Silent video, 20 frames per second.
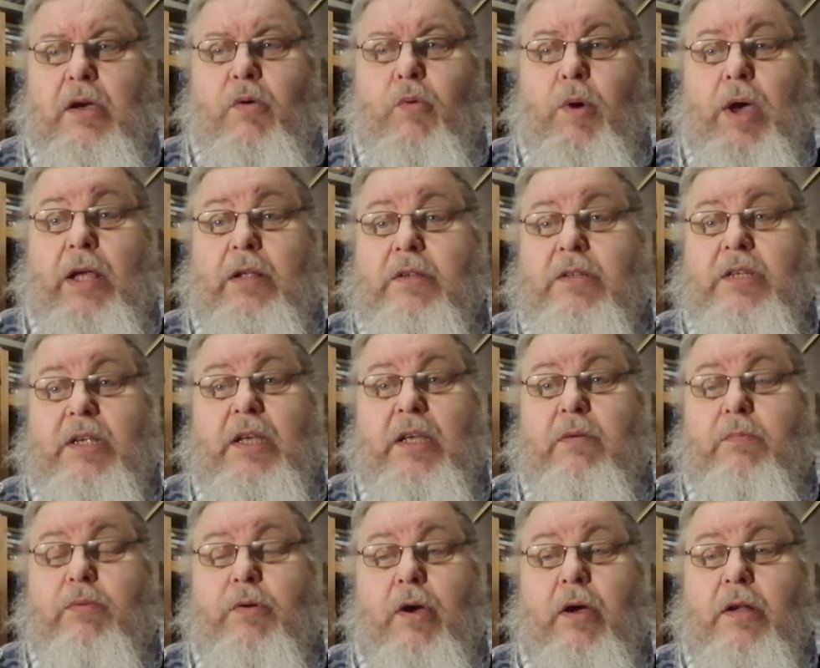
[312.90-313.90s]

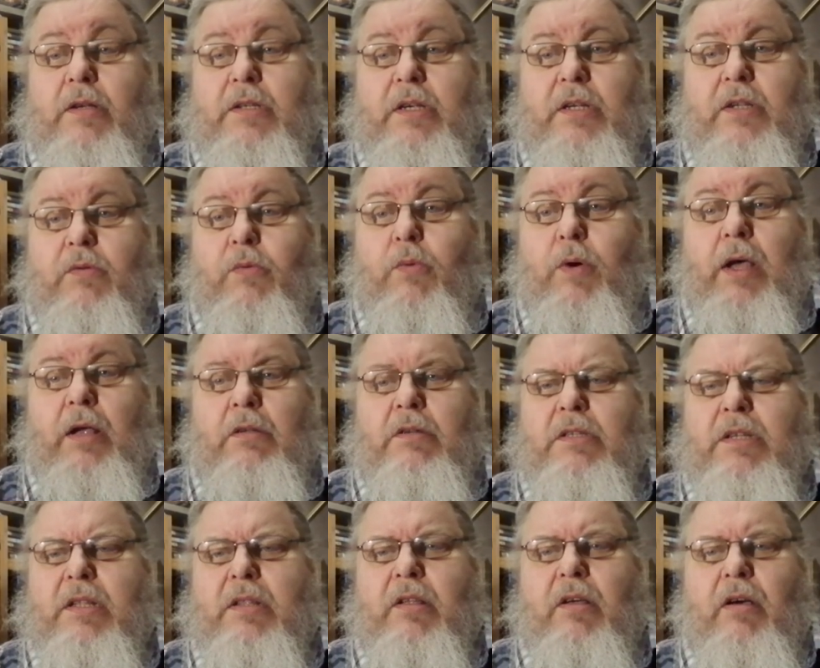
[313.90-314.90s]
Wellsian project, the
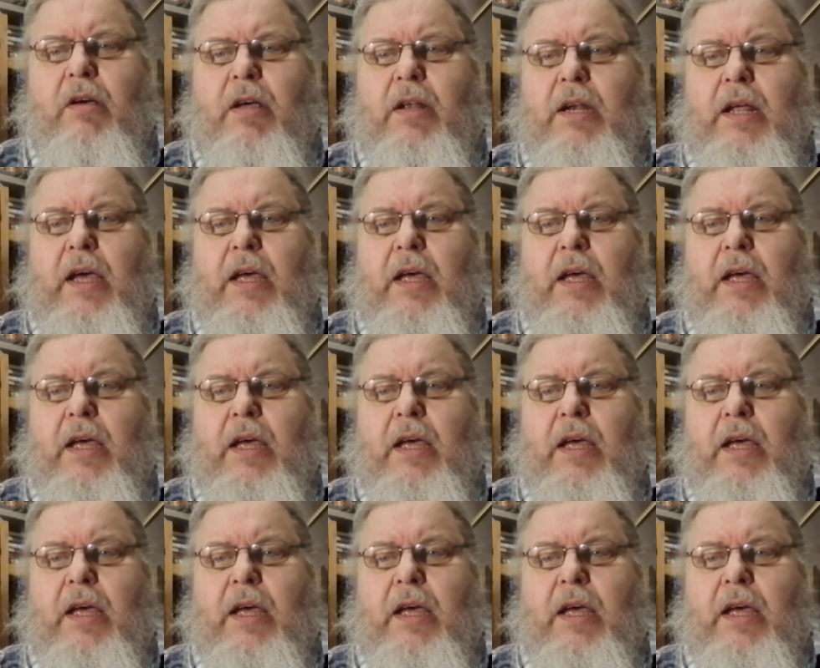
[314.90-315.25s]
Wellsathon.